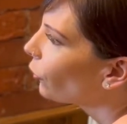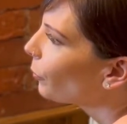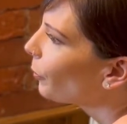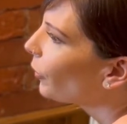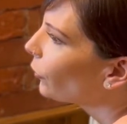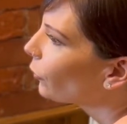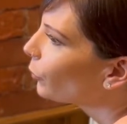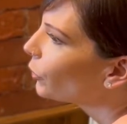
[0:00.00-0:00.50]
The
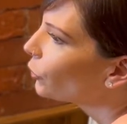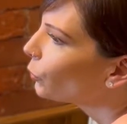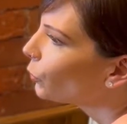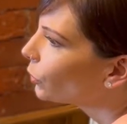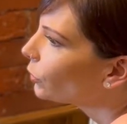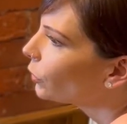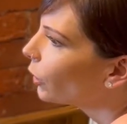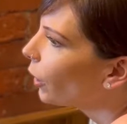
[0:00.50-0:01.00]
bottom, which
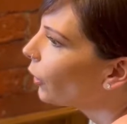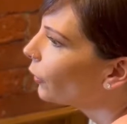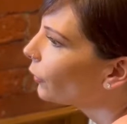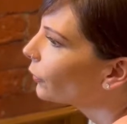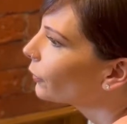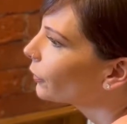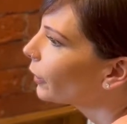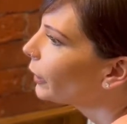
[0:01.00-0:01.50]
wouldn't go.
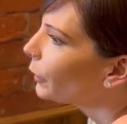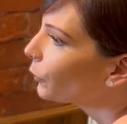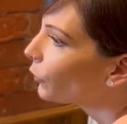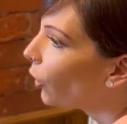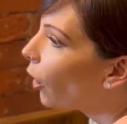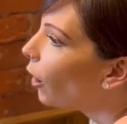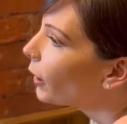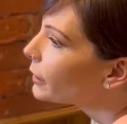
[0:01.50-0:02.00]
Mm. And it was
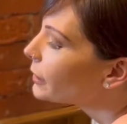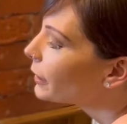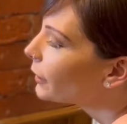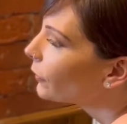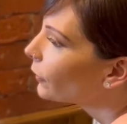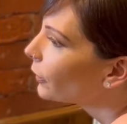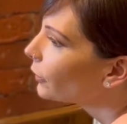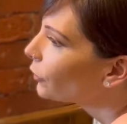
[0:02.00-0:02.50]

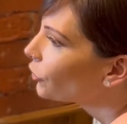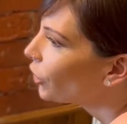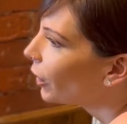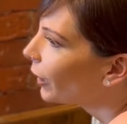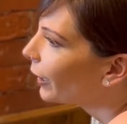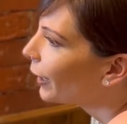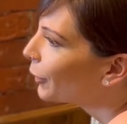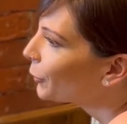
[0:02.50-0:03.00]
hiding the
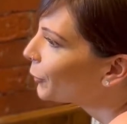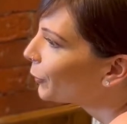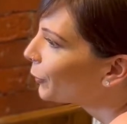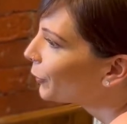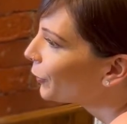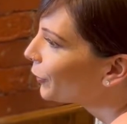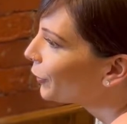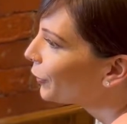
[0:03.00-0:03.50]
checkout
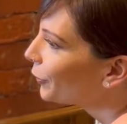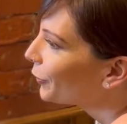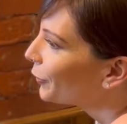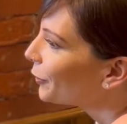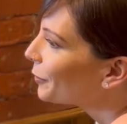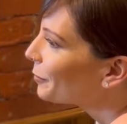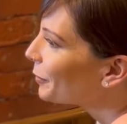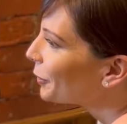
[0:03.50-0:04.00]

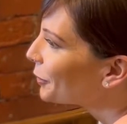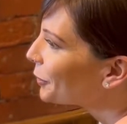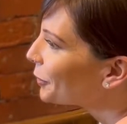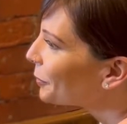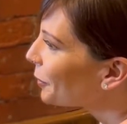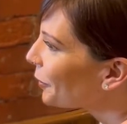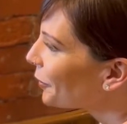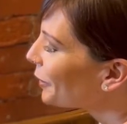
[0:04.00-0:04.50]
secure button,
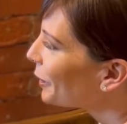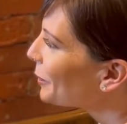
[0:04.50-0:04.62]
wasn't it?